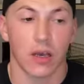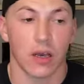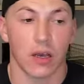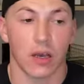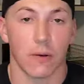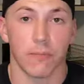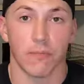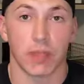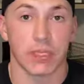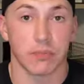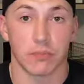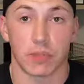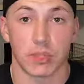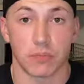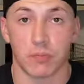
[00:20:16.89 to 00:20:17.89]
Uh,
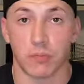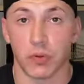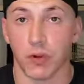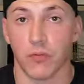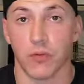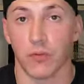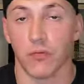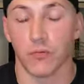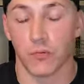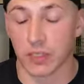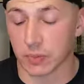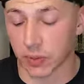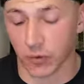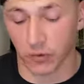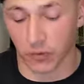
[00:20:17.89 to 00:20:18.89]
that's that's beautiful.
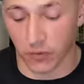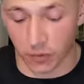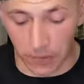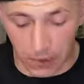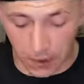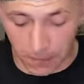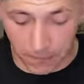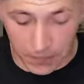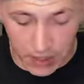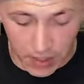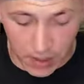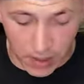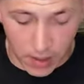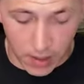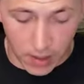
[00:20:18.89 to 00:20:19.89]
That's beautiful football.
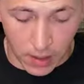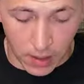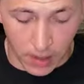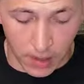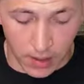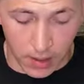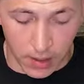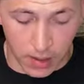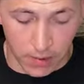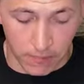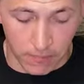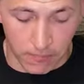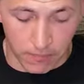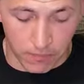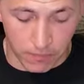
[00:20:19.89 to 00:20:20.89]

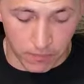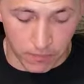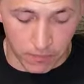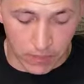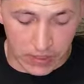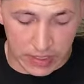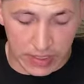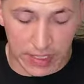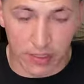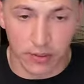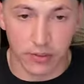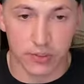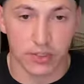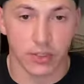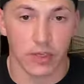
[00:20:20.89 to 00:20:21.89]
Um,
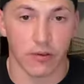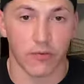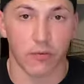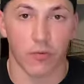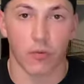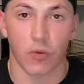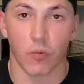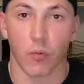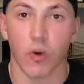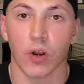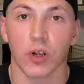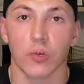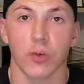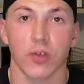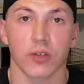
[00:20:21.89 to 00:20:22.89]
Steelers, if you're
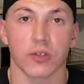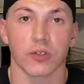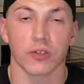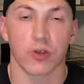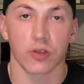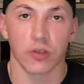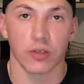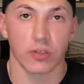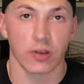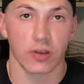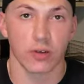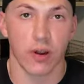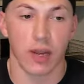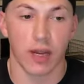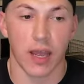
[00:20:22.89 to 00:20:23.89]
wondering what their struggles
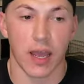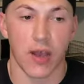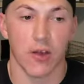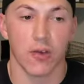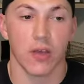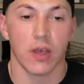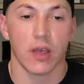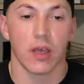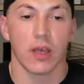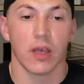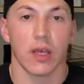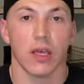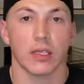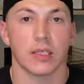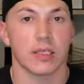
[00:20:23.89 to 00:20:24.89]
are right now,
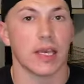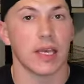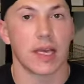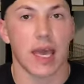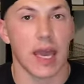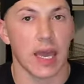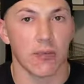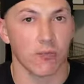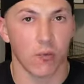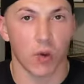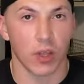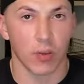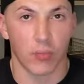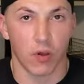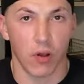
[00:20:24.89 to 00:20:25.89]
is they can't
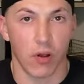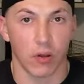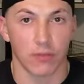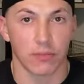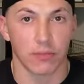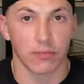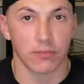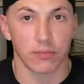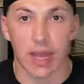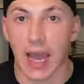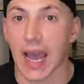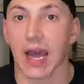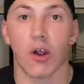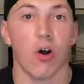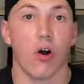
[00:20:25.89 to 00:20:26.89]
run the ball
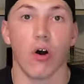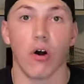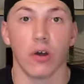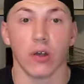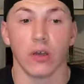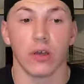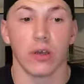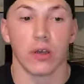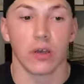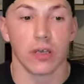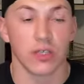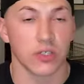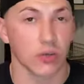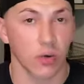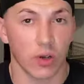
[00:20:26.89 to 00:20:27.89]
at all.
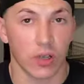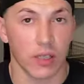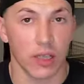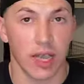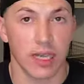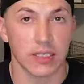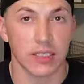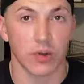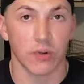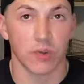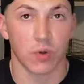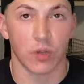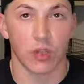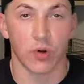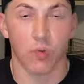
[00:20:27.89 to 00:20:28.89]
Historically, last year
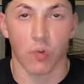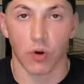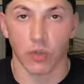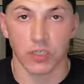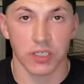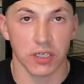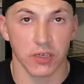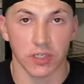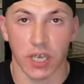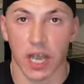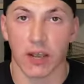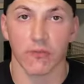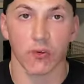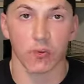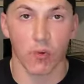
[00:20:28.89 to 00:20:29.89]
was one of their worst years
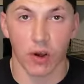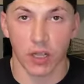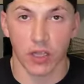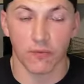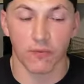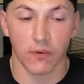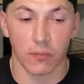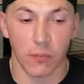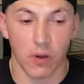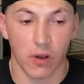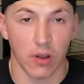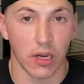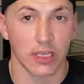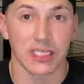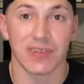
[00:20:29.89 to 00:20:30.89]
ever running the
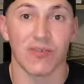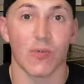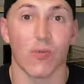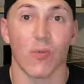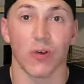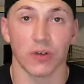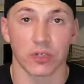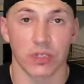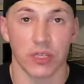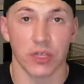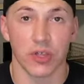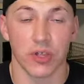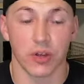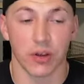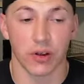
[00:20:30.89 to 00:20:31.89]
football, and it's even worse
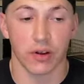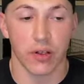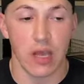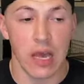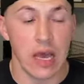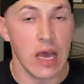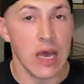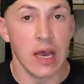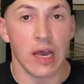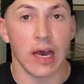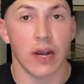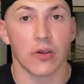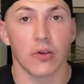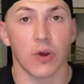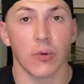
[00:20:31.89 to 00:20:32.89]
this year.
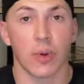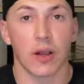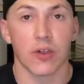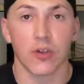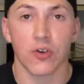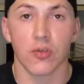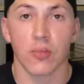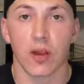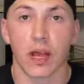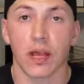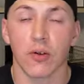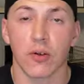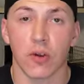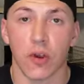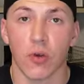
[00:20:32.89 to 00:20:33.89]
I don't know about you, but
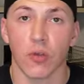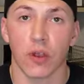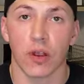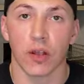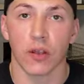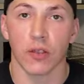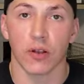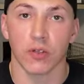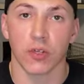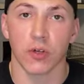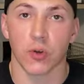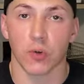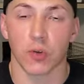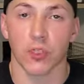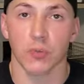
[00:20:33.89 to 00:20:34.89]
I know that I, there's a
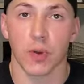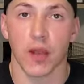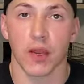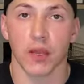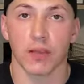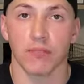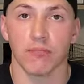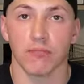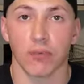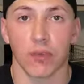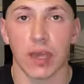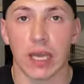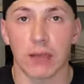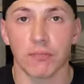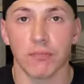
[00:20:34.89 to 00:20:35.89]
corresponding
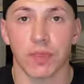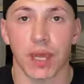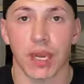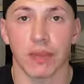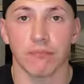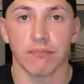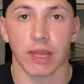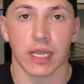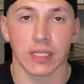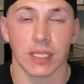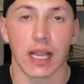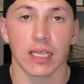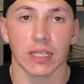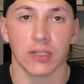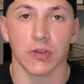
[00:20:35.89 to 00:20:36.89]
thing that has
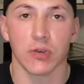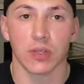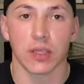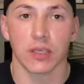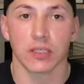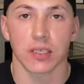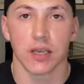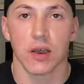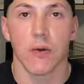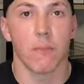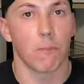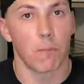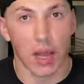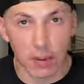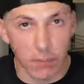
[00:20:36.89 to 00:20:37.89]
a lot to do with this.
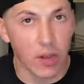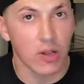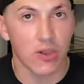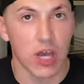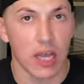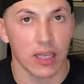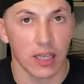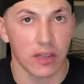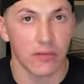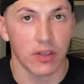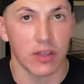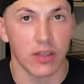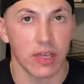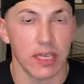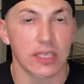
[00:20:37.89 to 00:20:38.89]
Mike Munchak
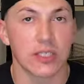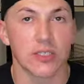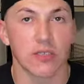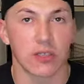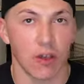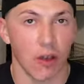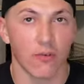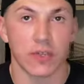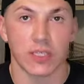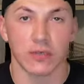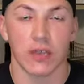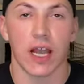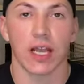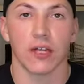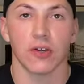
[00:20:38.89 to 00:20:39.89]
leaving is the
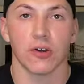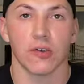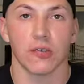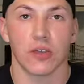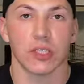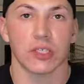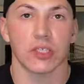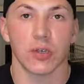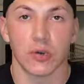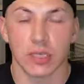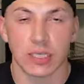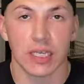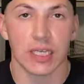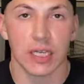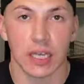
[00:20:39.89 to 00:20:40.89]
offensive line coach. As soon
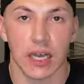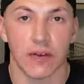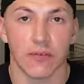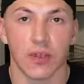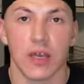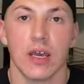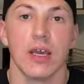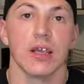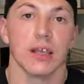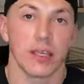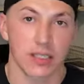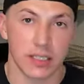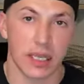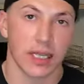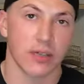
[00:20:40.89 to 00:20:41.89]
as he left,
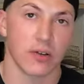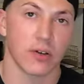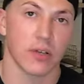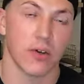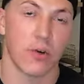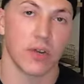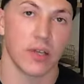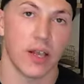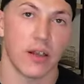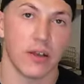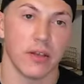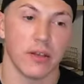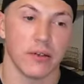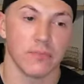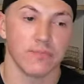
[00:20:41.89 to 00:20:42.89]
this thing started going
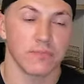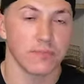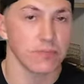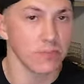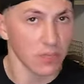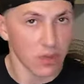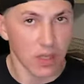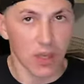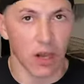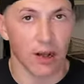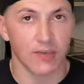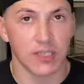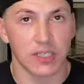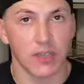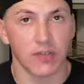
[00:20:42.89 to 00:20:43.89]
downhill.
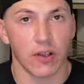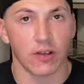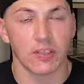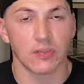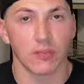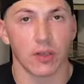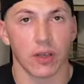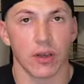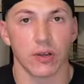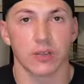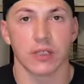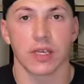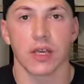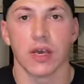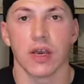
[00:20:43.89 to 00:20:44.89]
Obviously, they've lost some
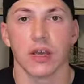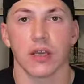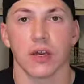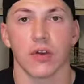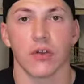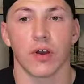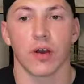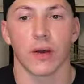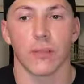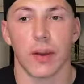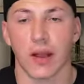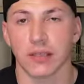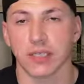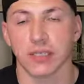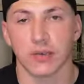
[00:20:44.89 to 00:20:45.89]
players. You know, uh,
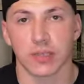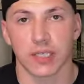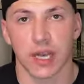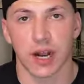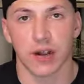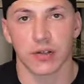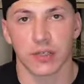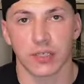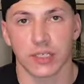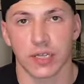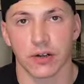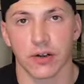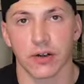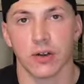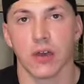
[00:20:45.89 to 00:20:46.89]
Pouncey retired the
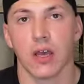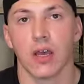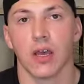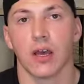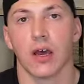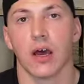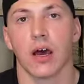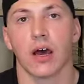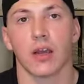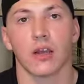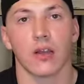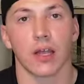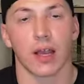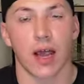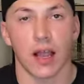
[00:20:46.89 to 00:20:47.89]
center. Uh,
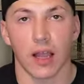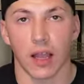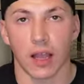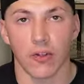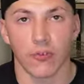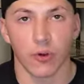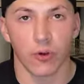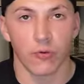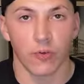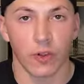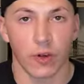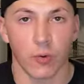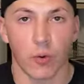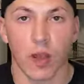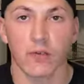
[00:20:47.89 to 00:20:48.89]
you let Alejandro
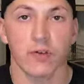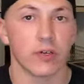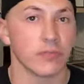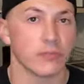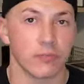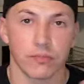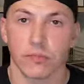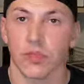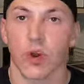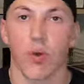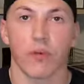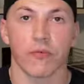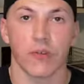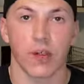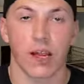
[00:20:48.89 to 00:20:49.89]
Villanueva
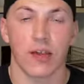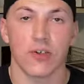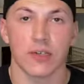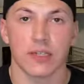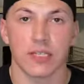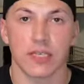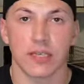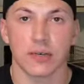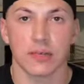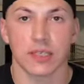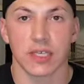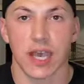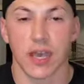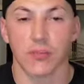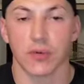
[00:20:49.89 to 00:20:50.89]
go in free agency,
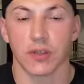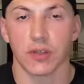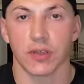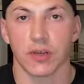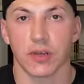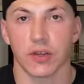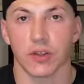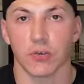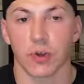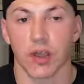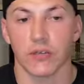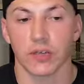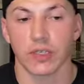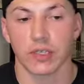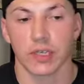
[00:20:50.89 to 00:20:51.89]
sign with uh, the
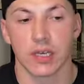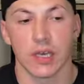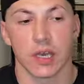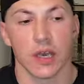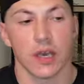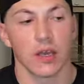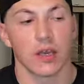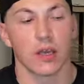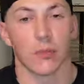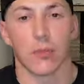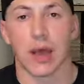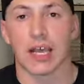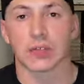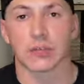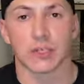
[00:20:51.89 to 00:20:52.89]
Ravens. You know,
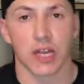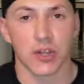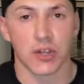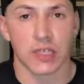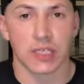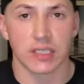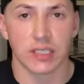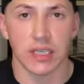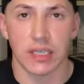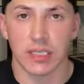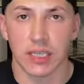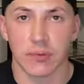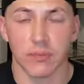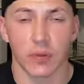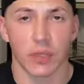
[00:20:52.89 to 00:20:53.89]
pass protection is
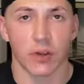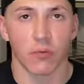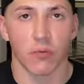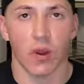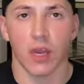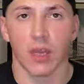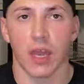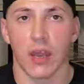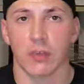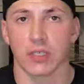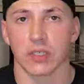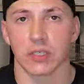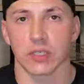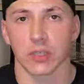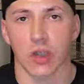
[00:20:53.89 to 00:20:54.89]
decent, but their running game
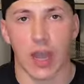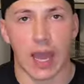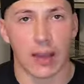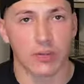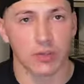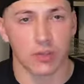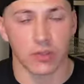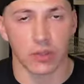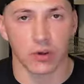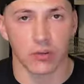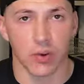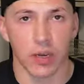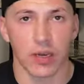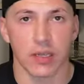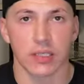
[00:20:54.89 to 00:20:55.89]
is, is absolutely
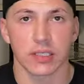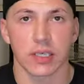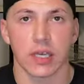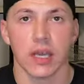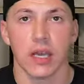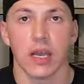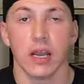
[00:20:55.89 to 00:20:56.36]
horrendous.